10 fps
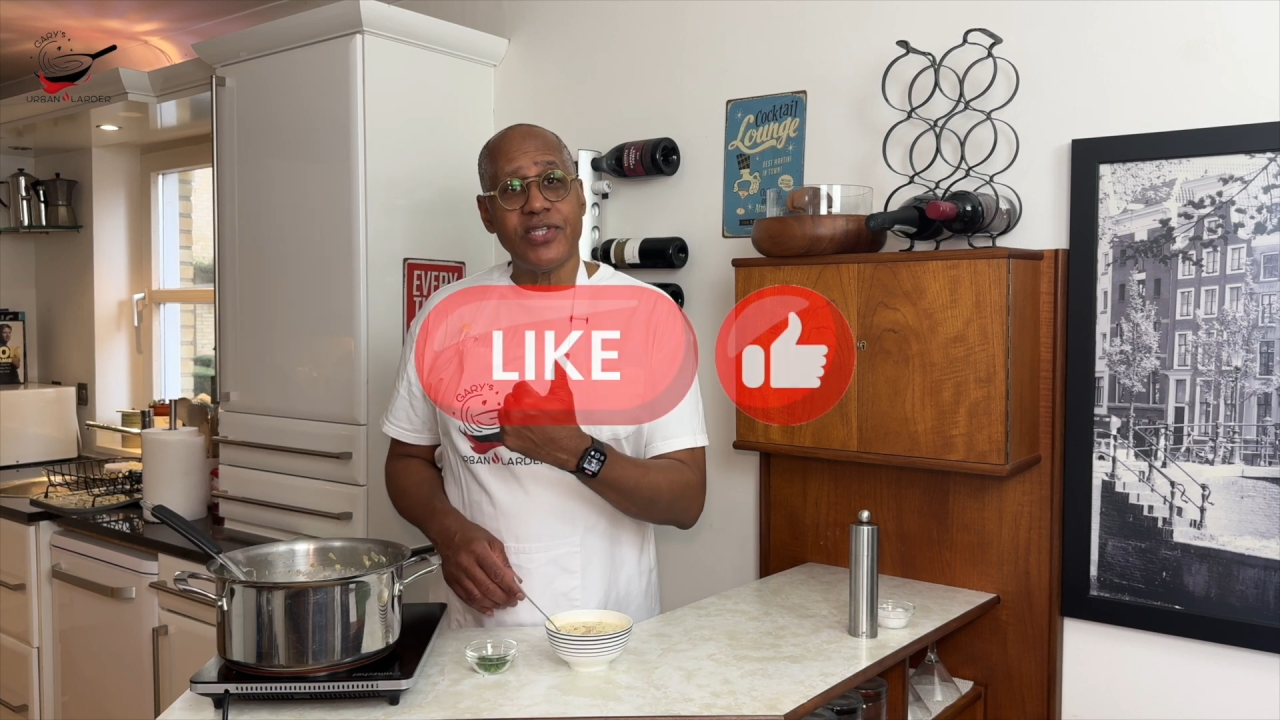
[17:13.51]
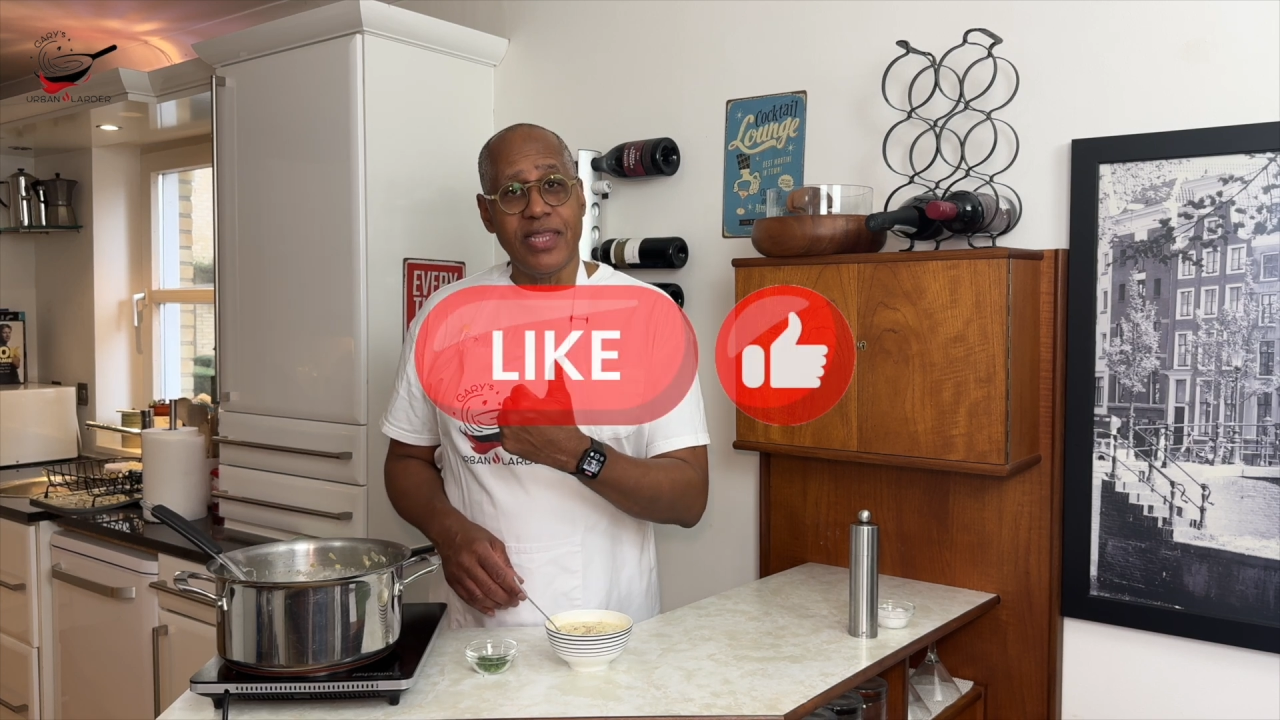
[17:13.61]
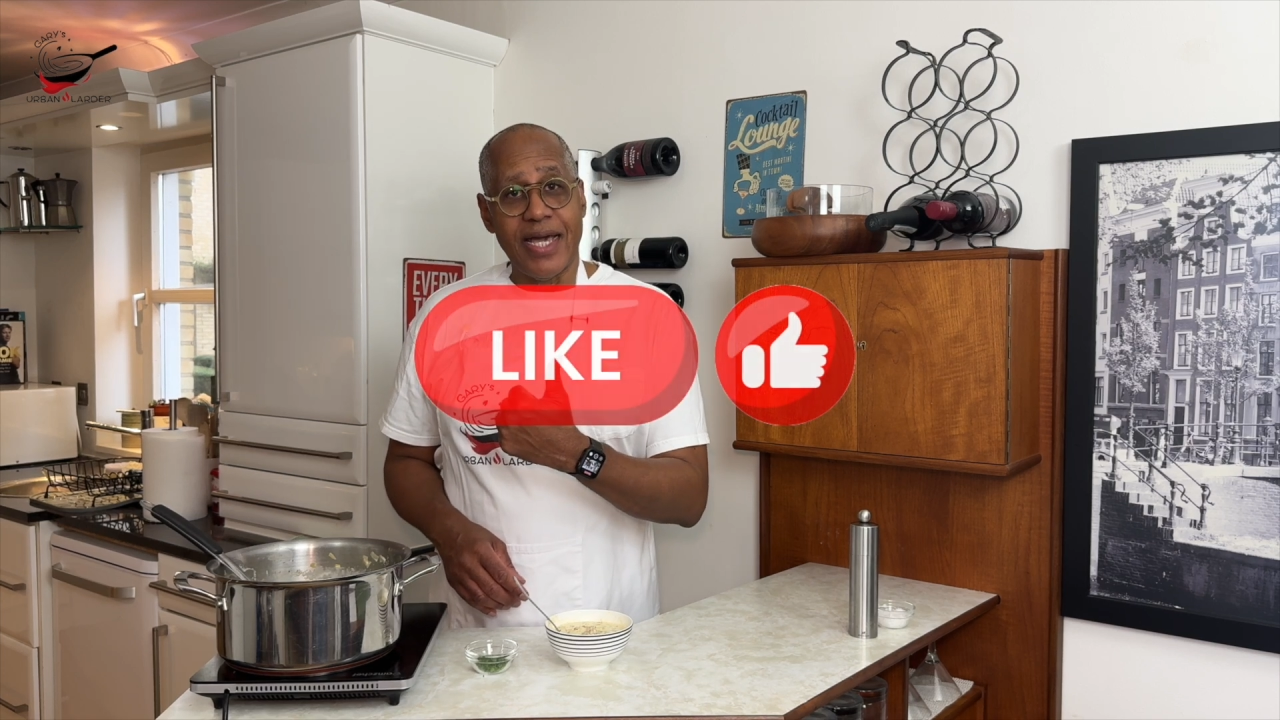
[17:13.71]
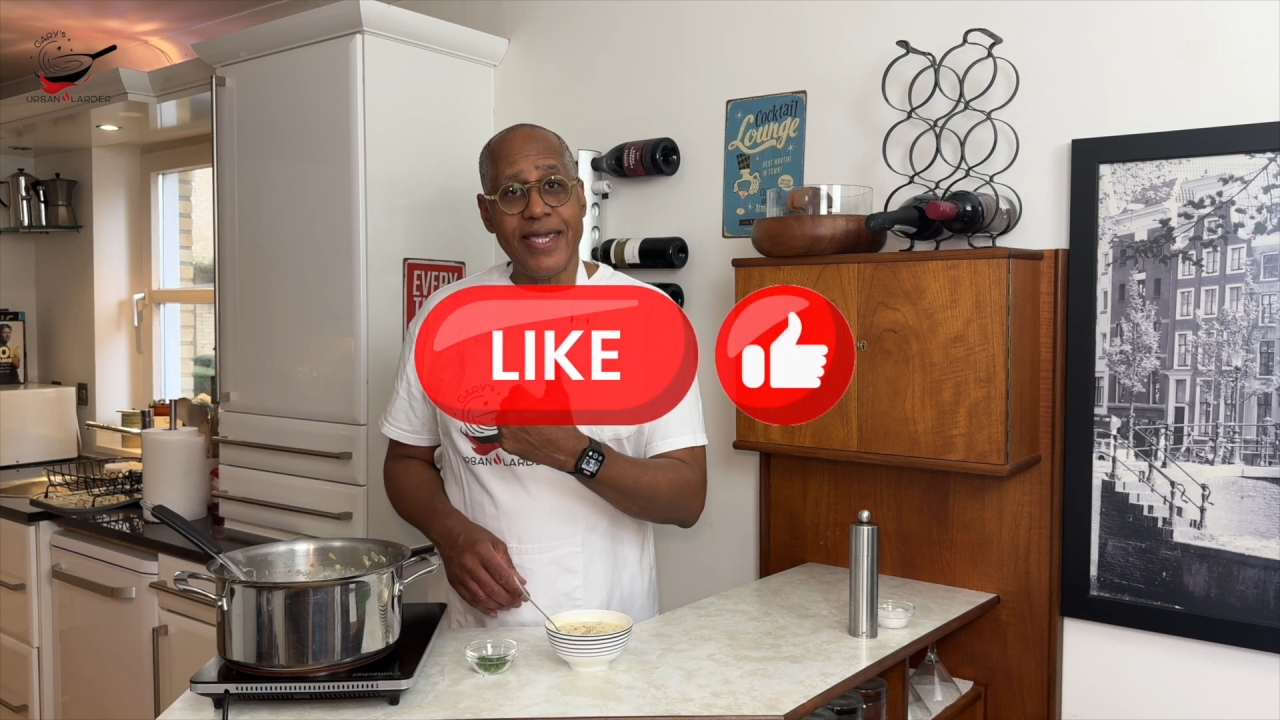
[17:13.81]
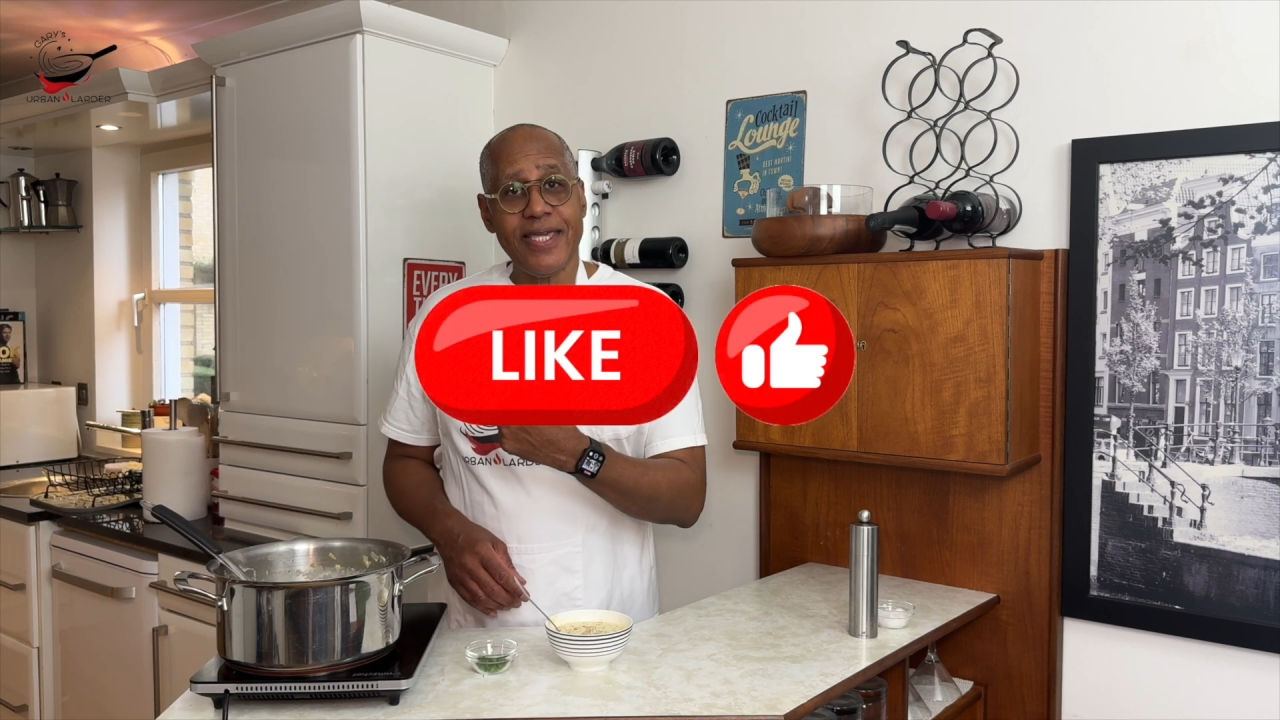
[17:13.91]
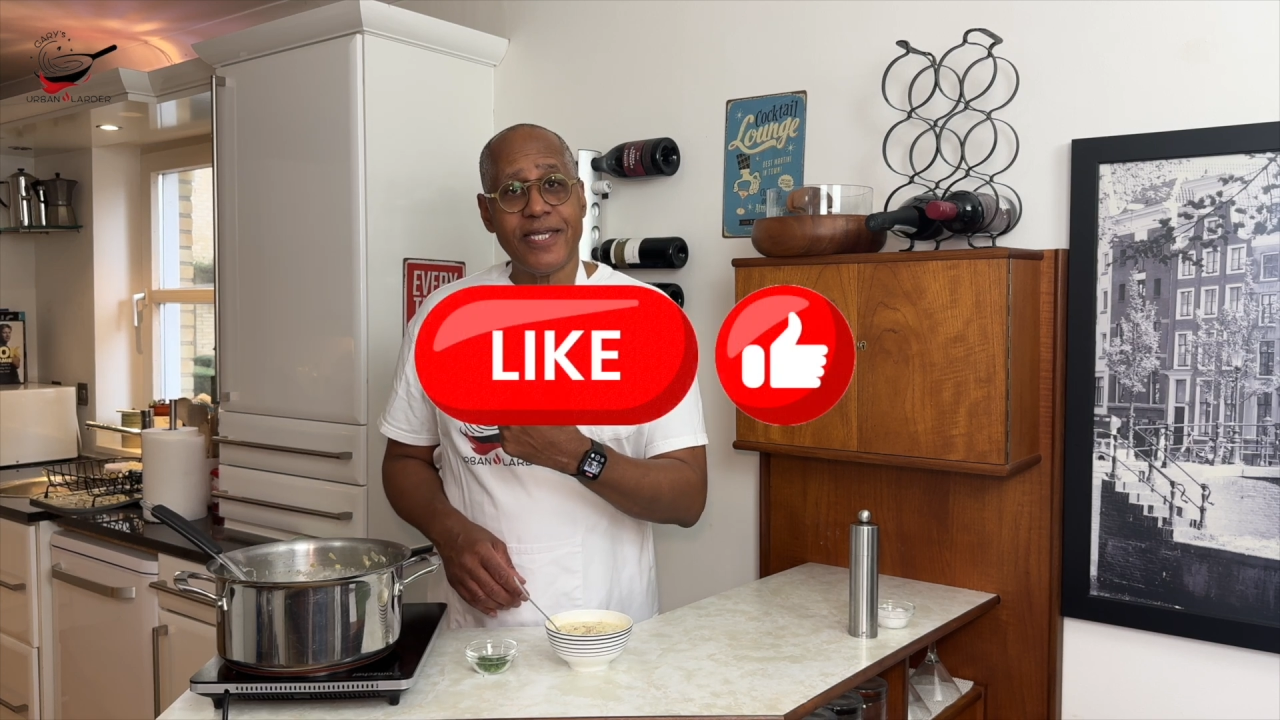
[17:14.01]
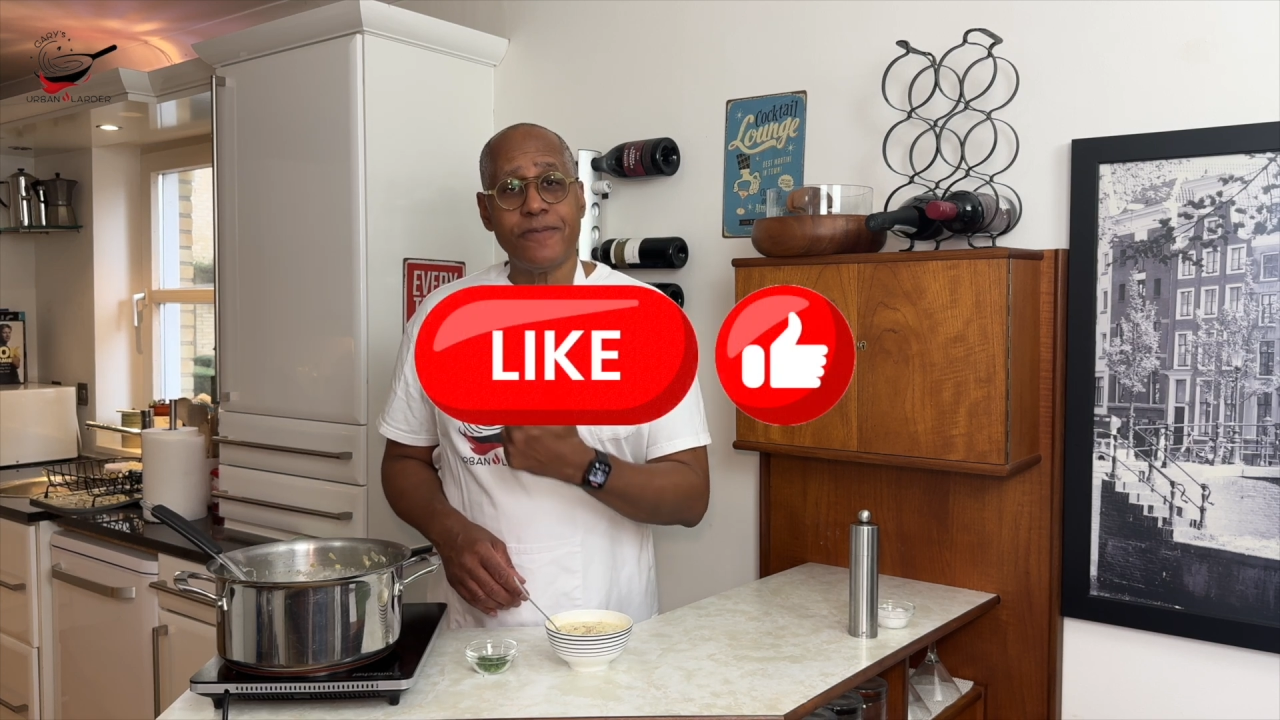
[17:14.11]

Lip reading: a like,